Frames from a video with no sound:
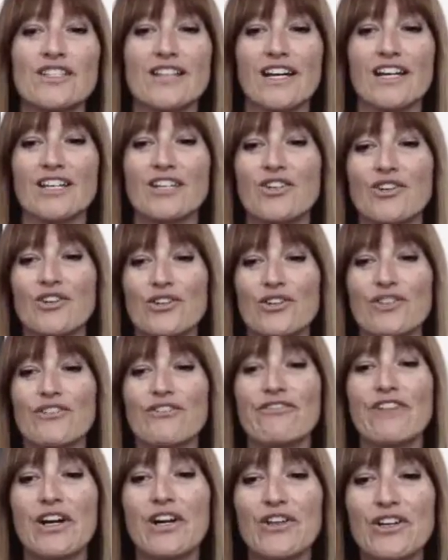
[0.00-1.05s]
Like you're the
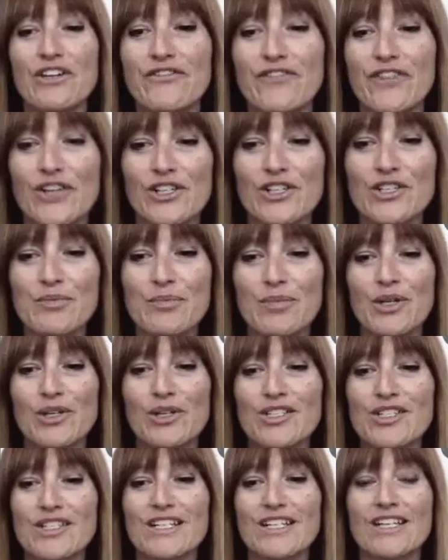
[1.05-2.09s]
very first
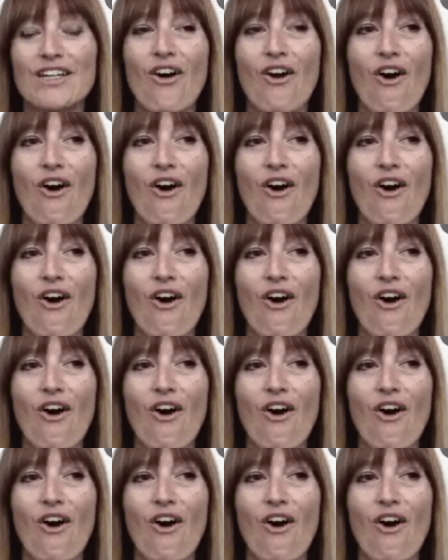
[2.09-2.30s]
person